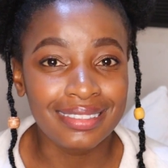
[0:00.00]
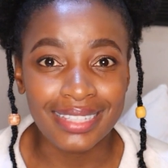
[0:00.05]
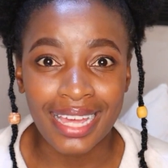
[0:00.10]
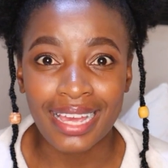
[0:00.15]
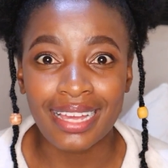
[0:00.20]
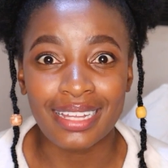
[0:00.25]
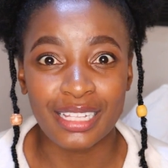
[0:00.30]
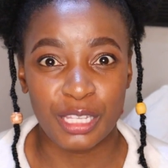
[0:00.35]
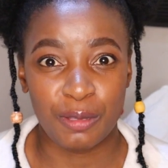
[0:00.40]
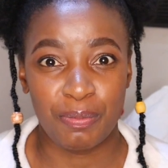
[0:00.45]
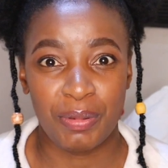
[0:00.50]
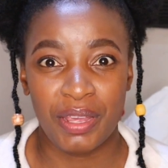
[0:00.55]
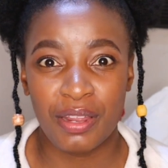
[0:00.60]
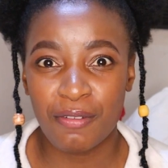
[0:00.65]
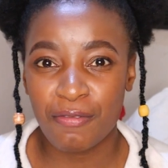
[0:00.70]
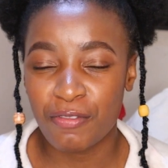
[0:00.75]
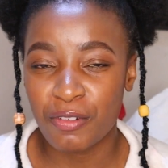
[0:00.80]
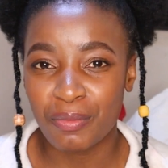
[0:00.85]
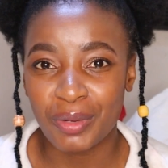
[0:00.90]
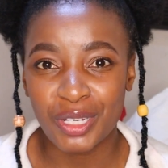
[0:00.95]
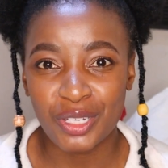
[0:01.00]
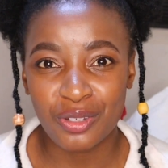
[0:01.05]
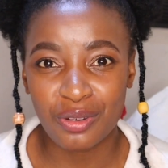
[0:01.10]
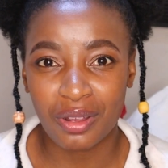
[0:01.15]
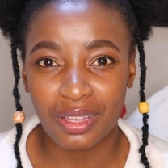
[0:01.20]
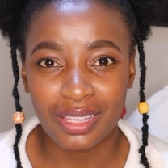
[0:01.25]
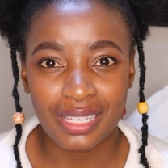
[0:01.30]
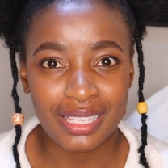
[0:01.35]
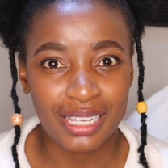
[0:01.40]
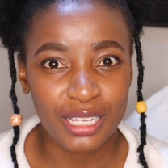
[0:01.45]
thing it's been for me
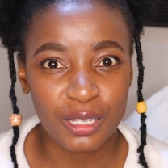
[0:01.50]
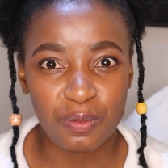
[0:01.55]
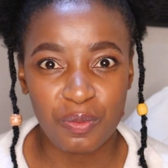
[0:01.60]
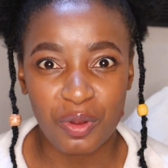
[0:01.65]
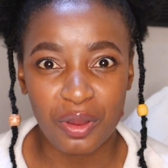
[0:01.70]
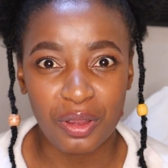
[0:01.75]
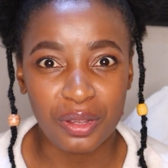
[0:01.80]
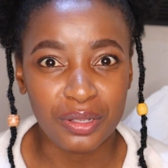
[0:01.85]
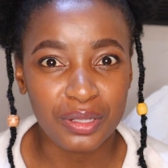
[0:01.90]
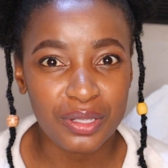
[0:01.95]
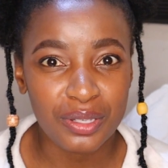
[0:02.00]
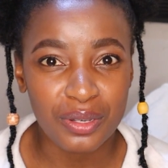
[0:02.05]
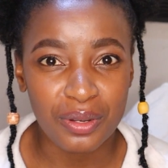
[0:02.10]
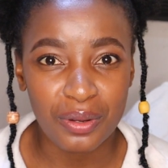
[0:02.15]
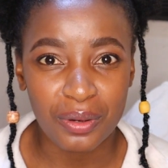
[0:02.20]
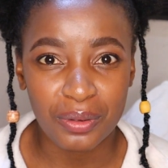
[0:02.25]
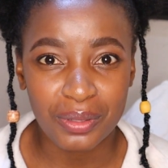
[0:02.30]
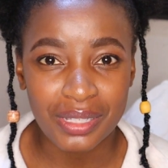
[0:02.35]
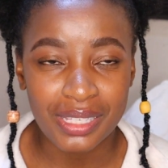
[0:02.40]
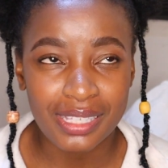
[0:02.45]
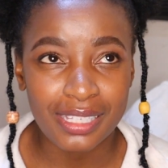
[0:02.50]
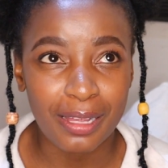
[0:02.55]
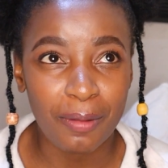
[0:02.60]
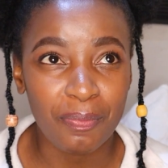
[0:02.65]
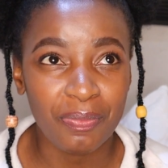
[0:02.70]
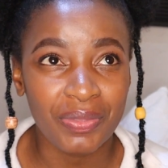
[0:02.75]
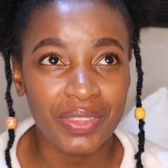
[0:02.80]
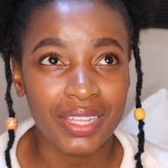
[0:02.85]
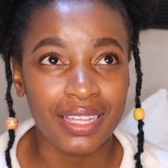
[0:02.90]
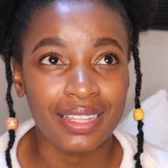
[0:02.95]
during this experience. You know, it's
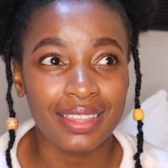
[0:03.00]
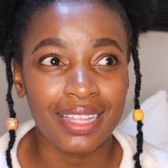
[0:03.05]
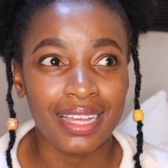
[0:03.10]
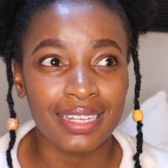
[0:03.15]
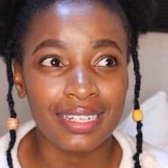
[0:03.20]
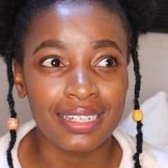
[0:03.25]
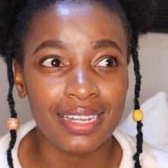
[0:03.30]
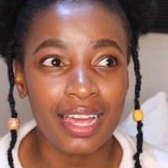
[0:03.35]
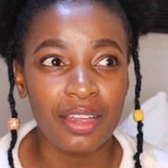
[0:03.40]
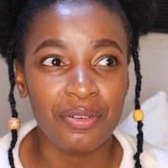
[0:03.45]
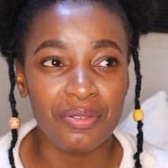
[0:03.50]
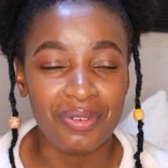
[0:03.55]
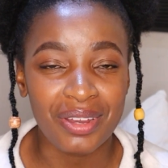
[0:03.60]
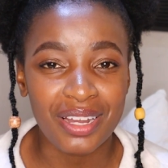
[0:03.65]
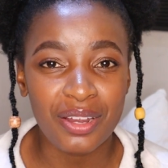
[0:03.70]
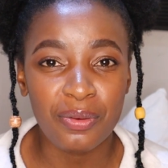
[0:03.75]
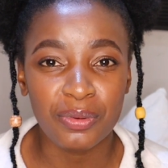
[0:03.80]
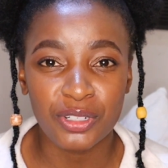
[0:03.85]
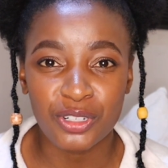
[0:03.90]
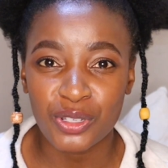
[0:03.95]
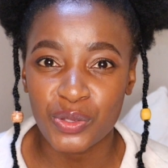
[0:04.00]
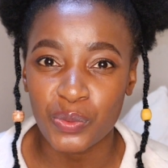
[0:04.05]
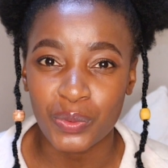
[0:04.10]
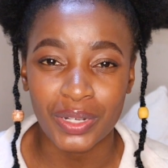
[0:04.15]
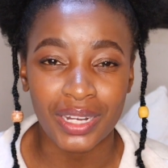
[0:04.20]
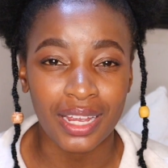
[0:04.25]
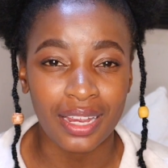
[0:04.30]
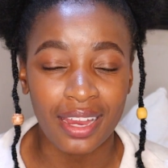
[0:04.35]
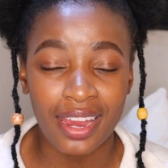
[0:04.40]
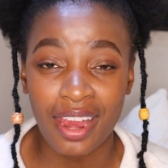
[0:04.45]
something that I really would just
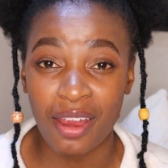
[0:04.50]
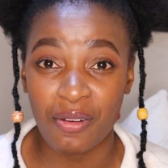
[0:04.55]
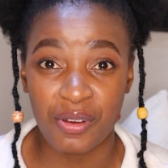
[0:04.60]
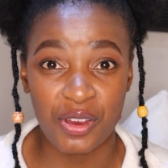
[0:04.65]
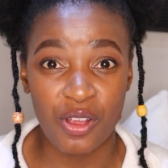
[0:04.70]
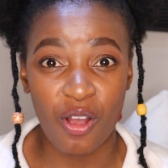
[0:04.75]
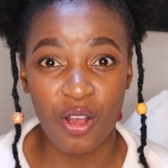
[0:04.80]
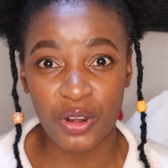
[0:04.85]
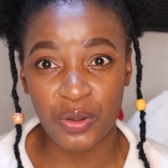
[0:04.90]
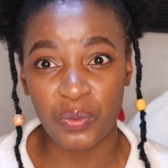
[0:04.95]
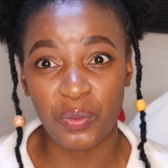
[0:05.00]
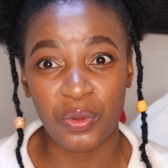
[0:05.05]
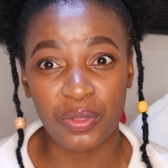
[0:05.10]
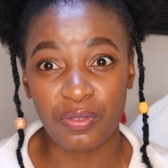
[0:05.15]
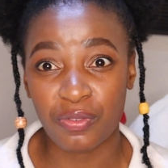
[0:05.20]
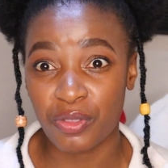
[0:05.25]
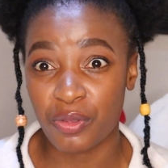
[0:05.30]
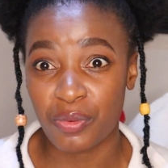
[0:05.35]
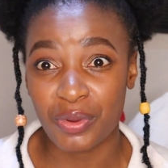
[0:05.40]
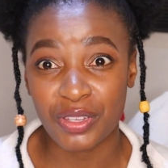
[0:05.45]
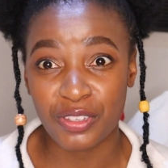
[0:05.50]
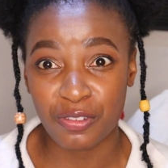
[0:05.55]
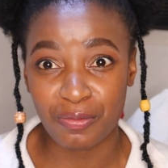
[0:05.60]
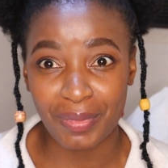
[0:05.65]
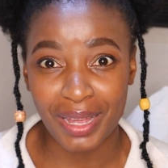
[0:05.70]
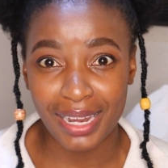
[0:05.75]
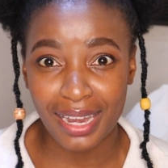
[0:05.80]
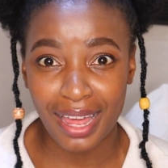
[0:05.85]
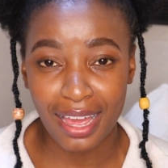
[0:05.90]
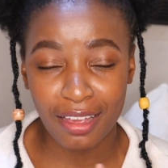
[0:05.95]
want to carry on with for the rest of
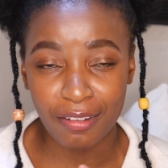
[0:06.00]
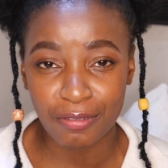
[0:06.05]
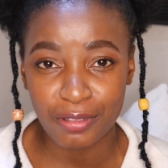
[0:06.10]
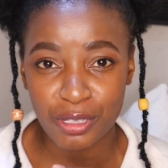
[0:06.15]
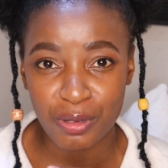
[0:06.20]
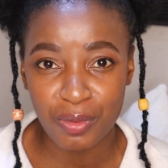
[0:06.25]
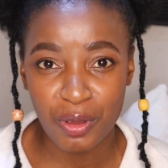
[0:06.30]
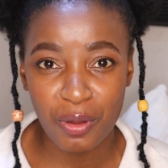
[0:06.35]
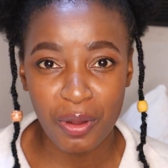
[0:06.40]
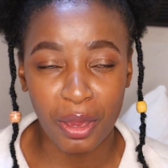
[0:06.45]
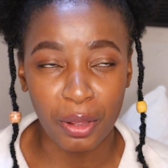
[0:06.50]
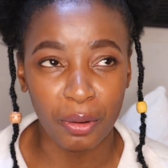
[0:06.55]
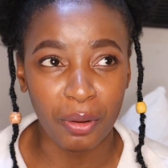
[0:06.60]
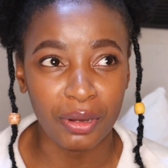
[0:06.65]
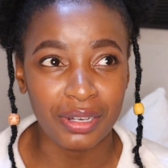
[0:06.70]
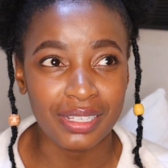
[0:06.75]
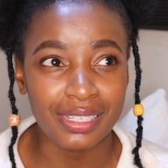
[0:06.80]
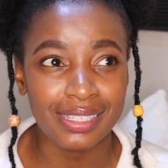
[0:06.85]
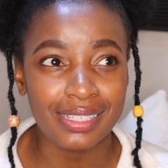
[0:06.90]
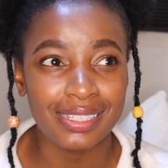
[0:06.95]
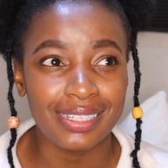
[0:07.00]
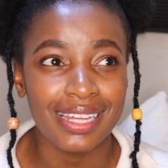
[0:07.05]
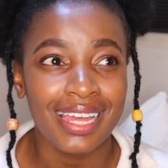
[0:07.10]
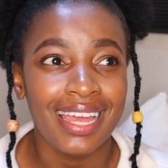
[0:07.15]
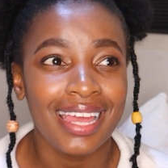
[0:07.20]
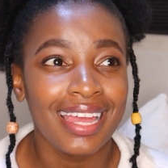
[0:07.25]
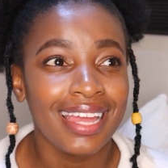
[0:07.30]
my life, to be quite honest.